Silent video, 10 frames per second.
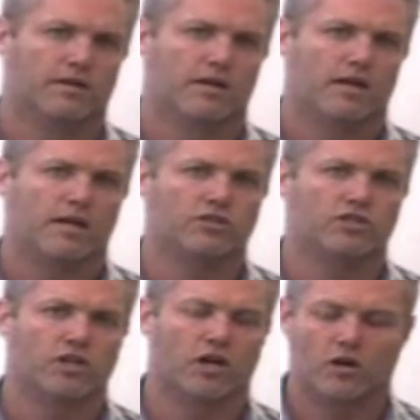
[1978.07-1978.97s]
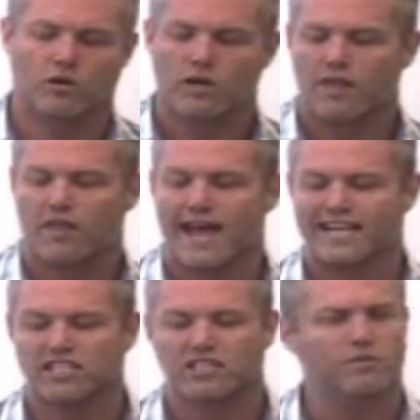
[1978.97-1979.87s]
And so that
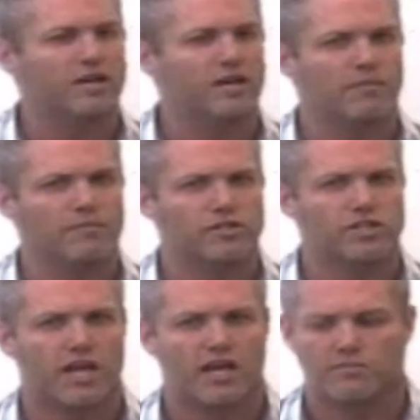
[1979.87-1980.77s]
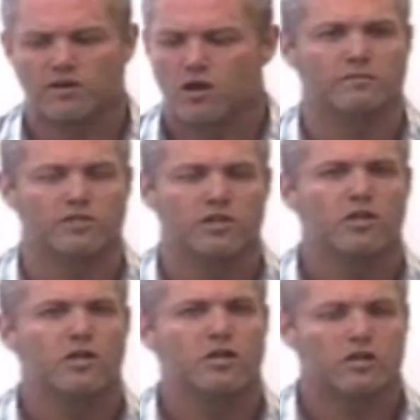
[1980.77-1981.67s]
gets to be a numbers game.
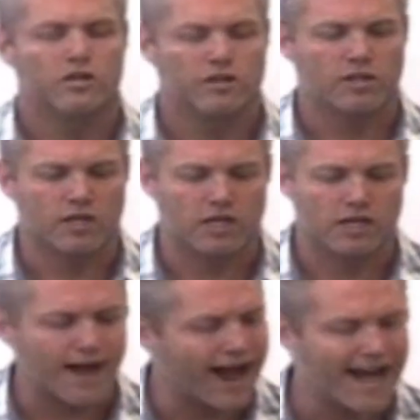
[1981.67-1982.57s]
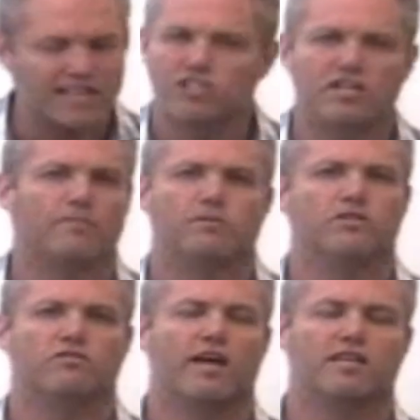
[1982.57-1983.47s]
The concept is
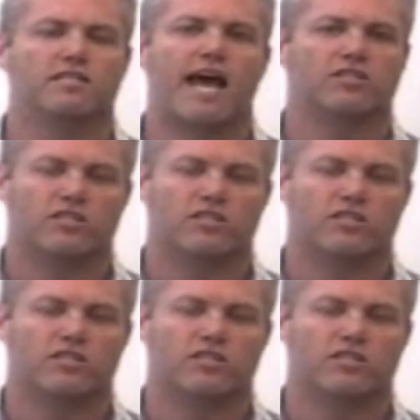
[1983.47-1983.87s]
fantastic